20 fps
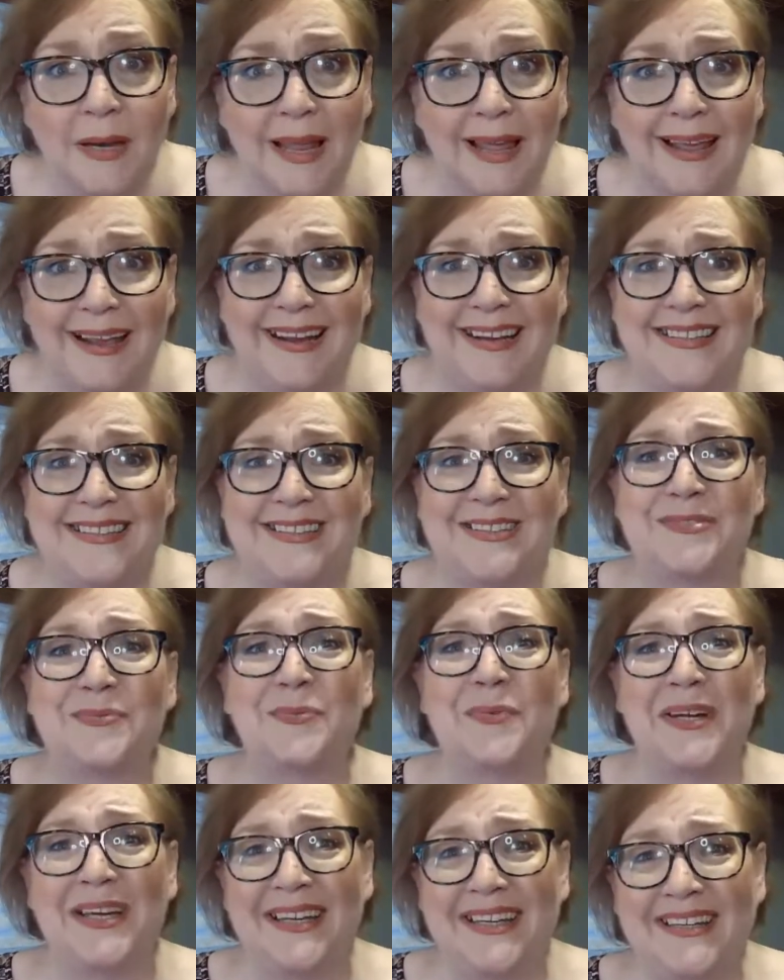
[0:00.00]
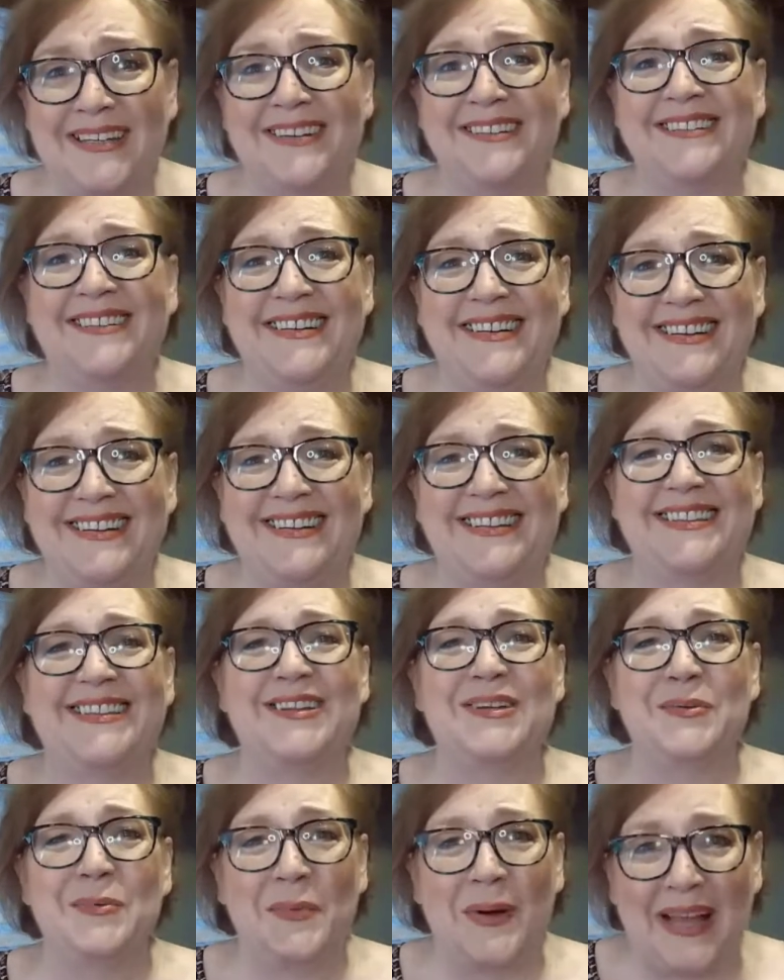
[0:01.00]
place when you're
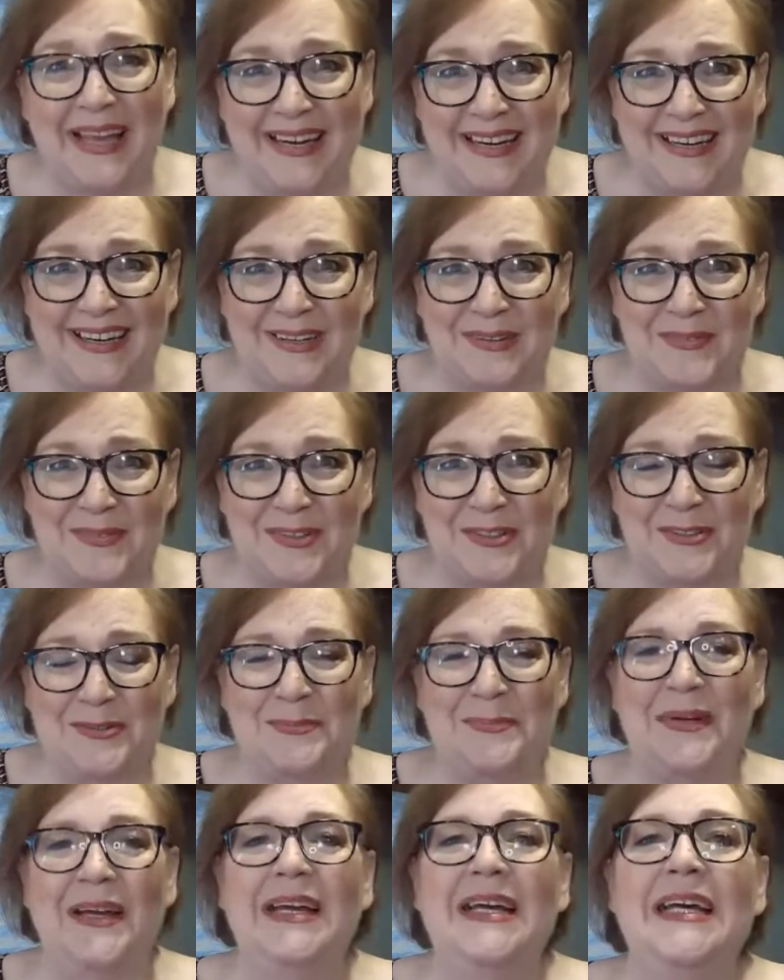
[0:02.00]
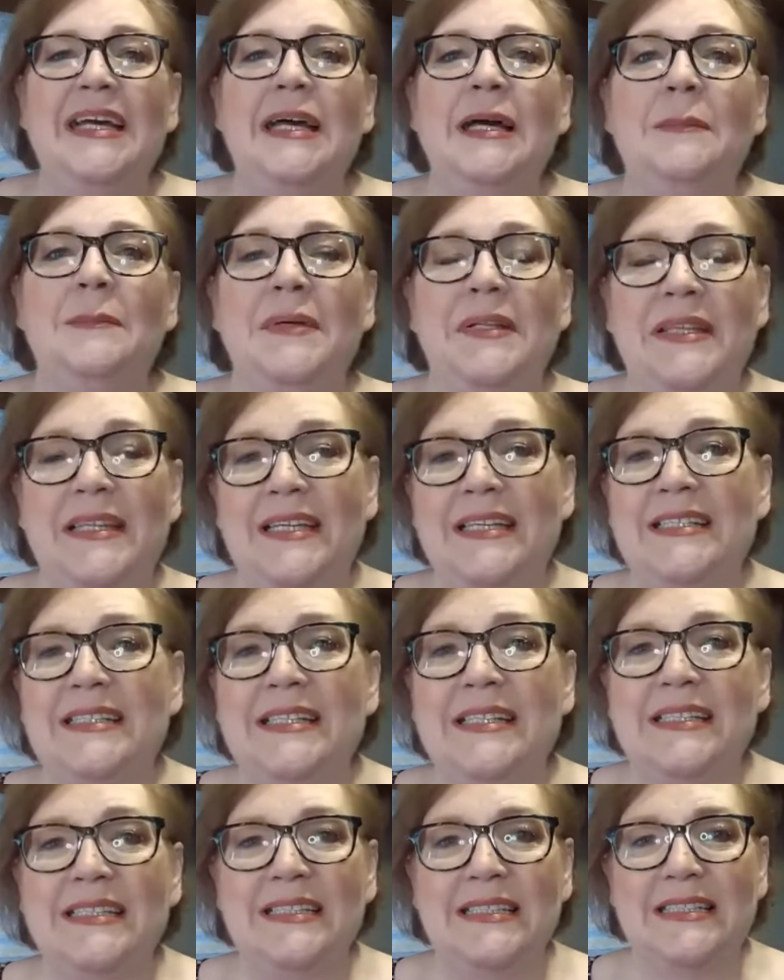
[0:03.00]
in the waiting room. But
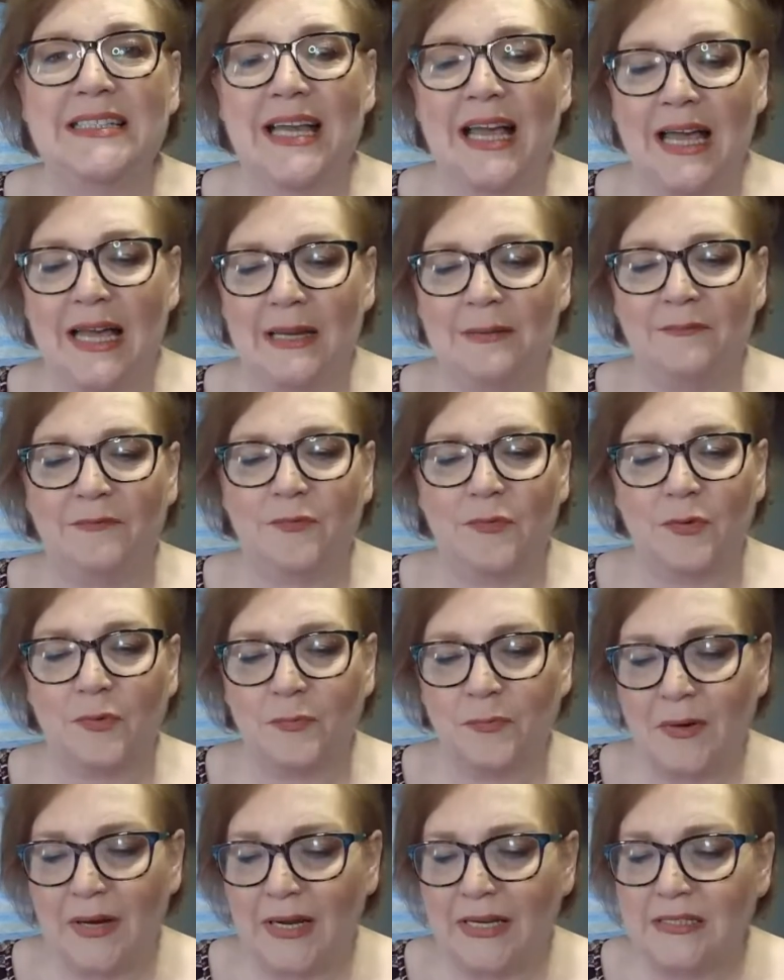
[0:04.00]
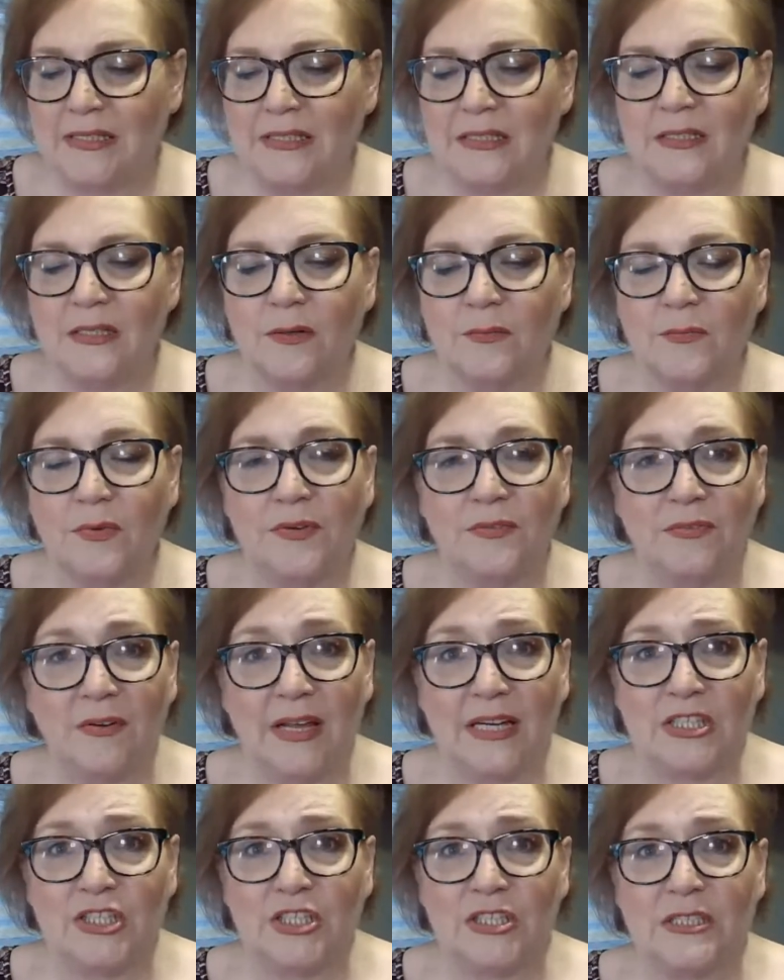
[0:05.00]
this is a time for rest,
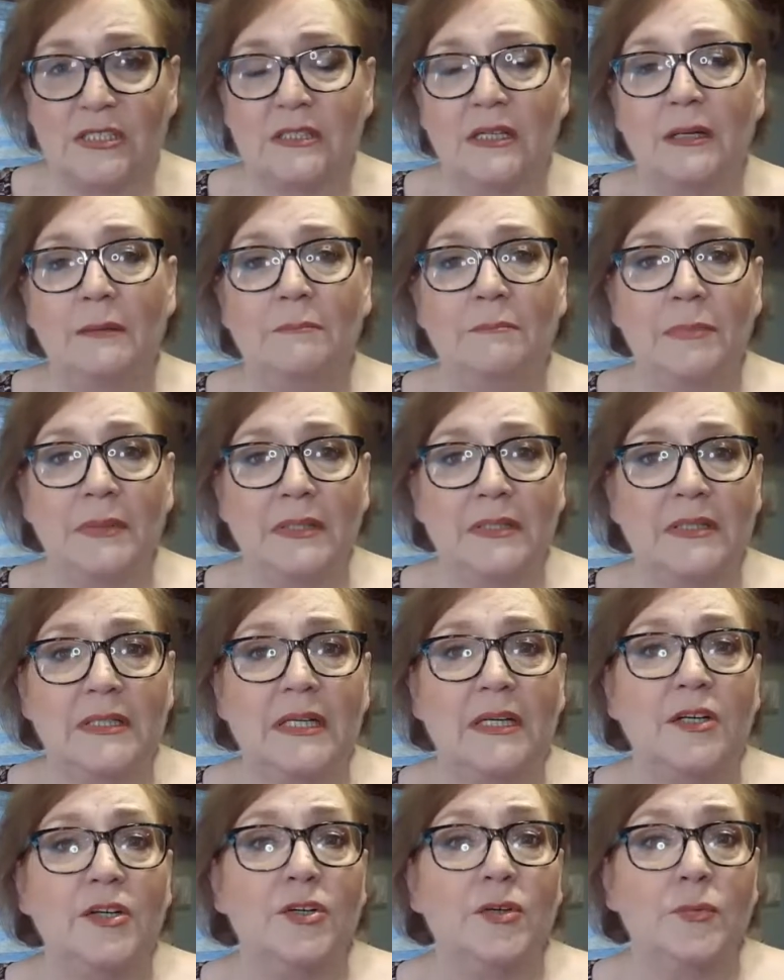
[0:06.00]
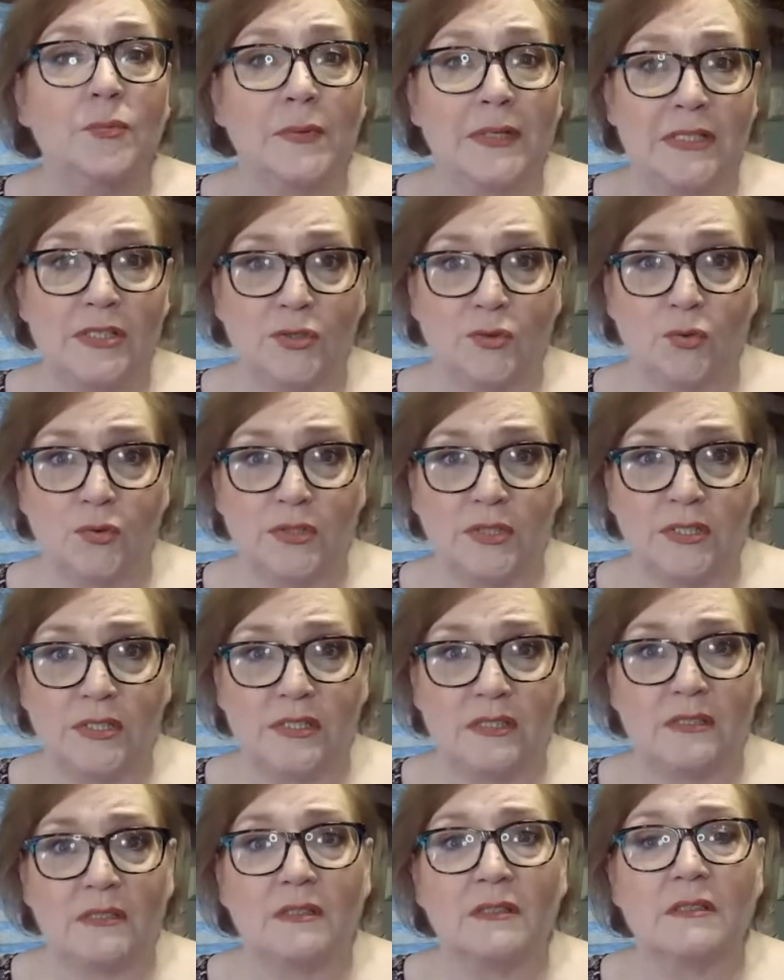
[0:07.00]
reflection, and building your
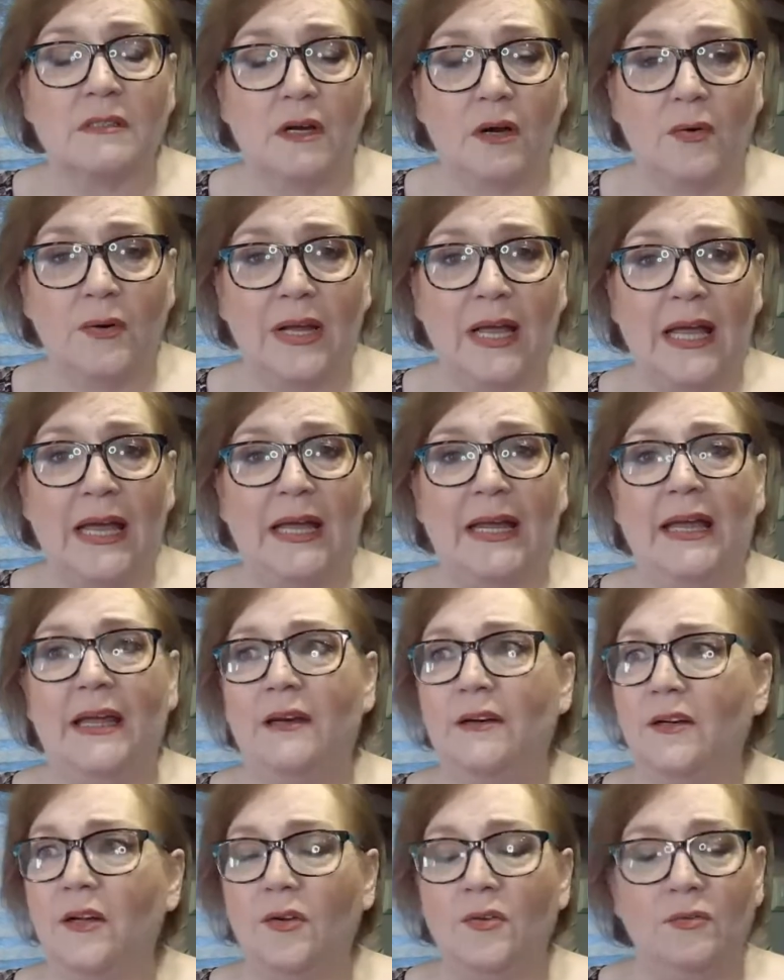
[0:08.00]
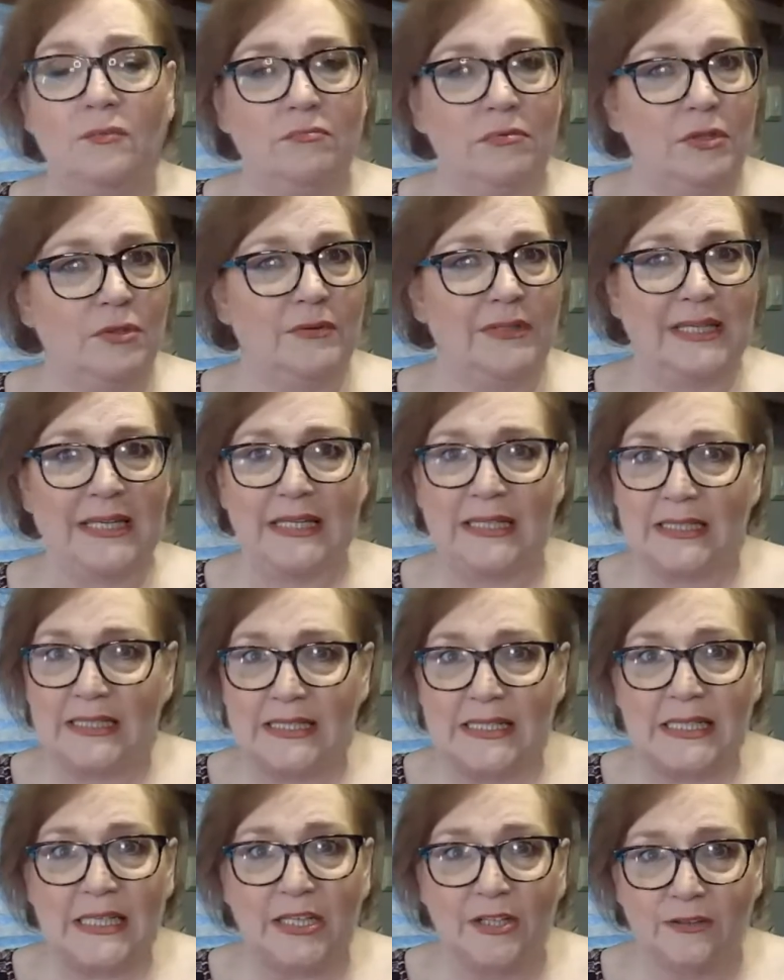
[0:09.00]
resources. Okay. I don't know who
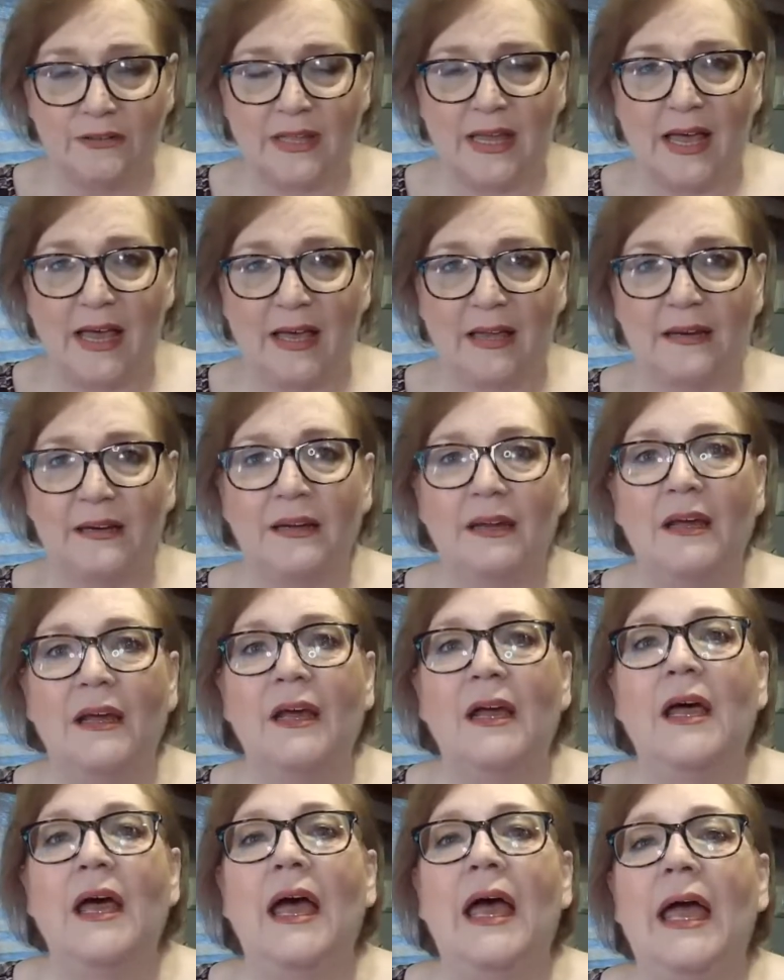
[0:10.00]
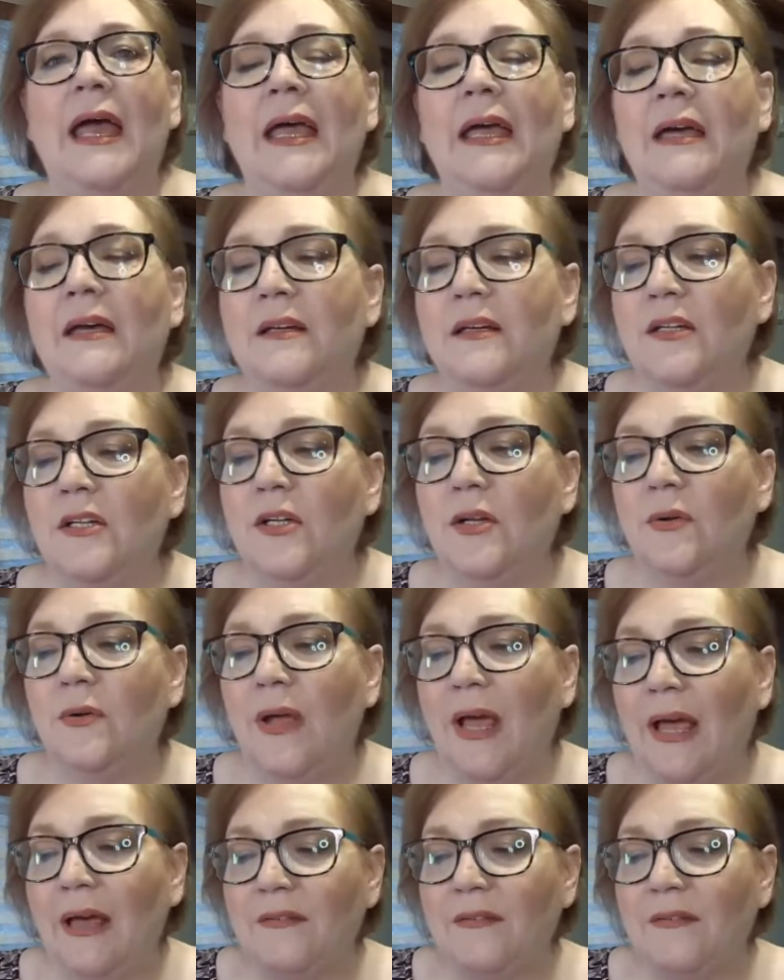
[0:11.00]
needed to hear that. And you